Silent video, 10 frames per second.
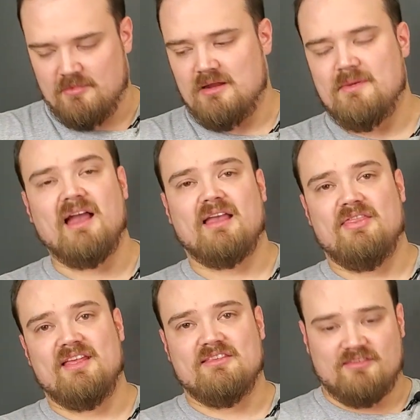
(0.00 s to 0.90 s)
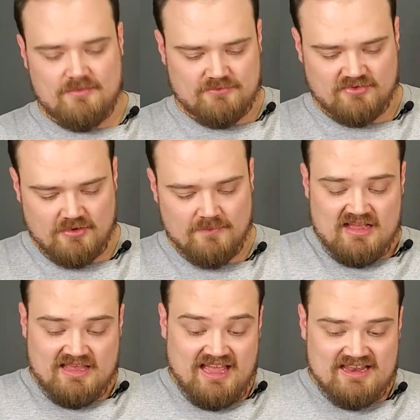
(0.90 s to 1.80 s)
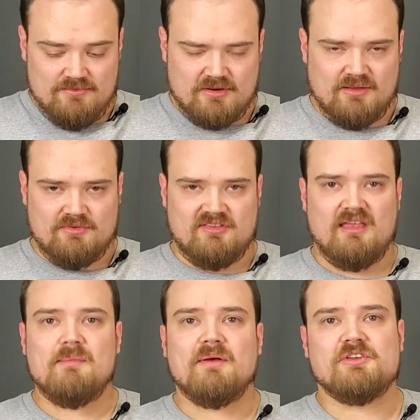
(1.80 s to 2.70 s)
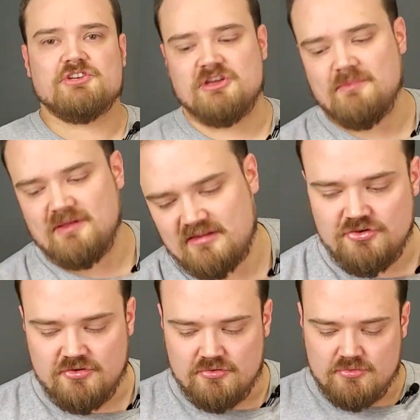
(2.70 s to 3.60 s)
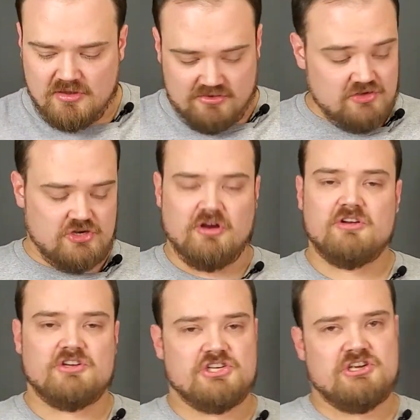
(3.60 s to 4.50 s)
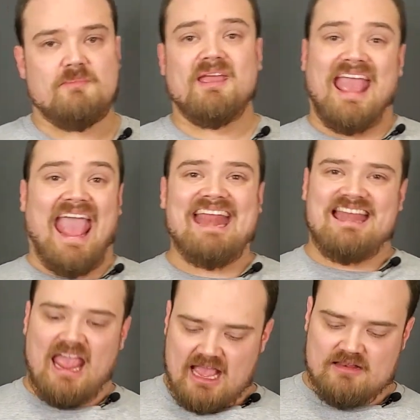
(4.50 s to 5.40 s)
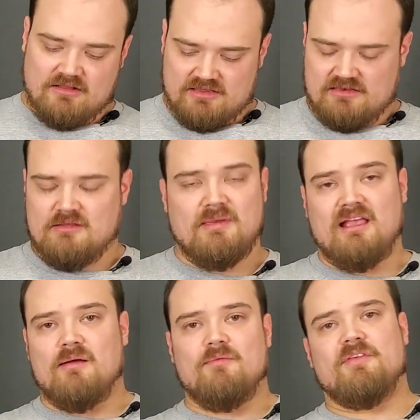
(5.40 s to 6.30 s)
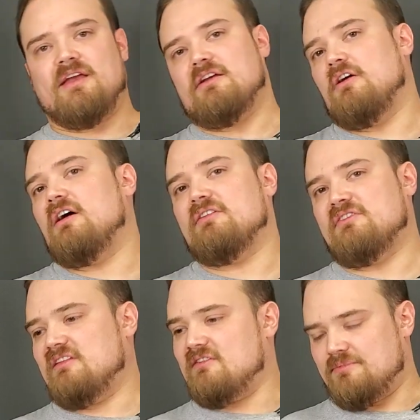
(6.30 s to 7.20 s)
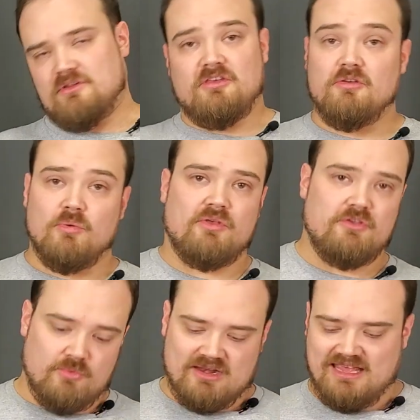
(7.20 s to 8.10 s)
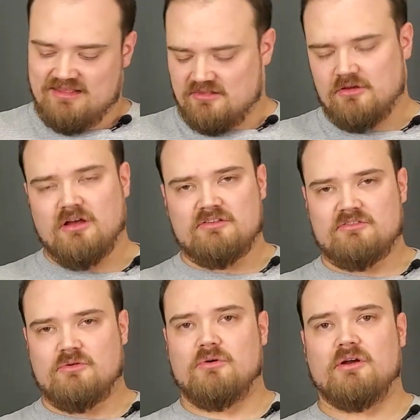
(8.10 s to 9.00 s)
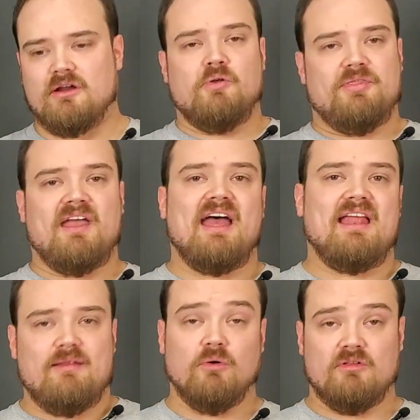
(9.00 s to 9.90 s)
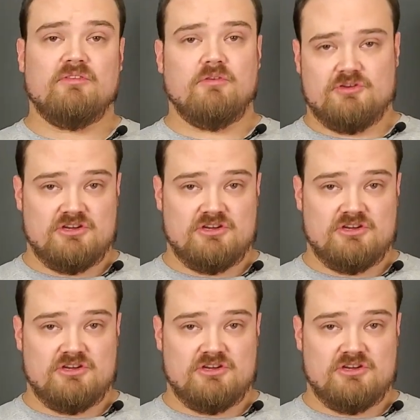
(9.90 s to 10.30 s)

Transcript: your money back and then some. So again, what I was saying about the shipment, you can charge shipping and handling to make up for that cost. That's up to you whether you want to eat the cost or put that towards your